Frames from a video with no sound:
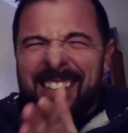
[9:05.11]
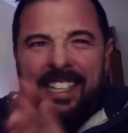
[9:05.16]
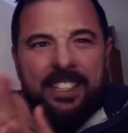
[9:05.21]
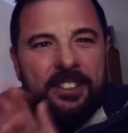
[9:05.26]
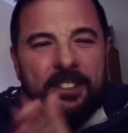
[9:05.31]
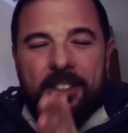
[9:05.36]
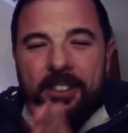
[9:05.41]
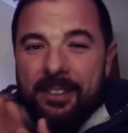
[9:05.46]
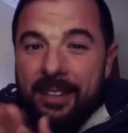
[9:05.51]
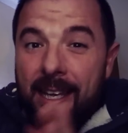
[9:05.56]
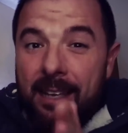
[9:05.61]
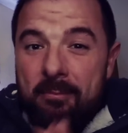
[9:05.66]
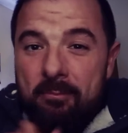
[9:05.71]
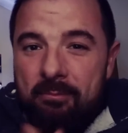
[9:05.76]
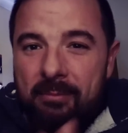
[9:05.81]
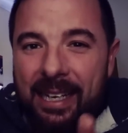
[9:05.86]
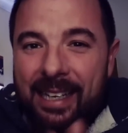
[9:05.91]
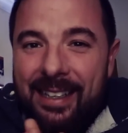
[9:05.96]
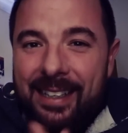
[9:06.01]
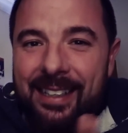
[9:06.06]
they took that
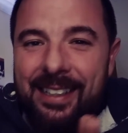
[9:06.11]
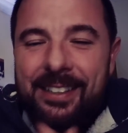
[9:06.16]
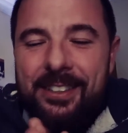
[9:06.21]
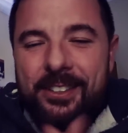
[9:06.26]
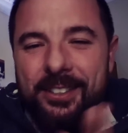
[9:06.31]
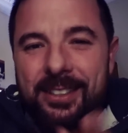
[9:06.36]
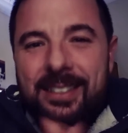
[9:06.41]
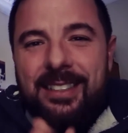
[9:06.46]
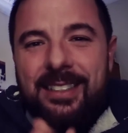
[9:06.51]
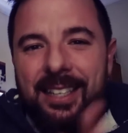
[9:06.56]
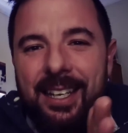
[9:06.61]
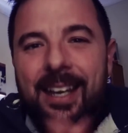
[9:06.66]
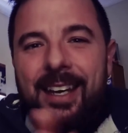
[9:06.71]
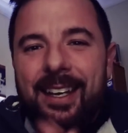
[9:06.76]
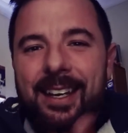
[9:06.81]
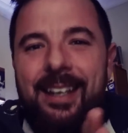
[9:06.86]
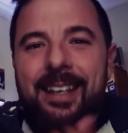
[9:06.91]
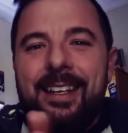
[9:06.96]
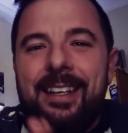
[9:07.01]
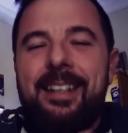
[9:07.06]
money
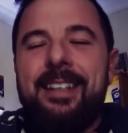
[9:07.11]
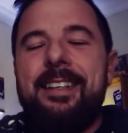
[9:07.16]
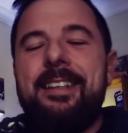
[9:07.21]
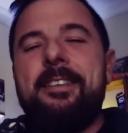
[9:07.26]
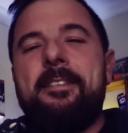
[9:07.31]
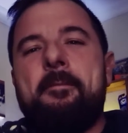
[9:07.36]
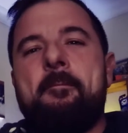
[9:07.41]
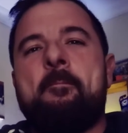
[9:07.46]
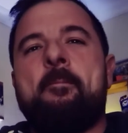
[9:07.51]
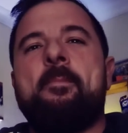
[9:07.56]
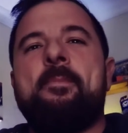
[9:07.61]
today